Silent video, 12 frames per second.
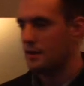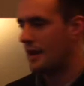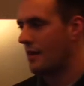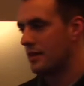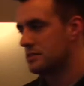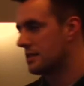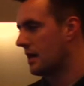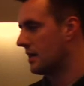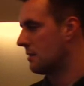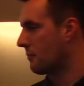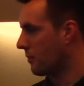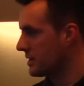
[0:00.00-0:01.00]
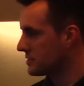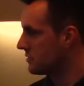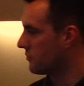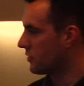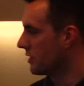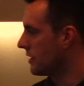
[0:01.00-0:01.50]
Now that's not
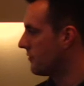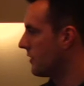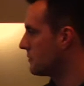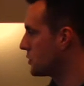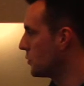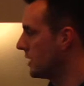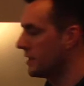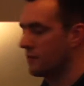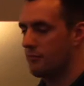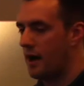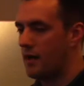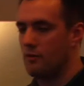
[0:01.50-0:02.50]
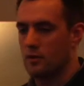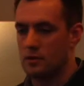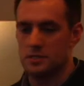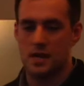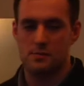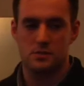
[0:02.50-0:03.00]
impressive really if I'm tweeting
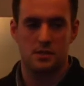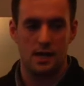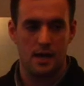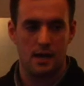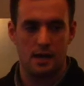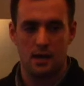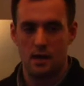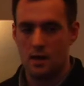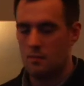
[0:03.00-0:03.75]
500 times a day,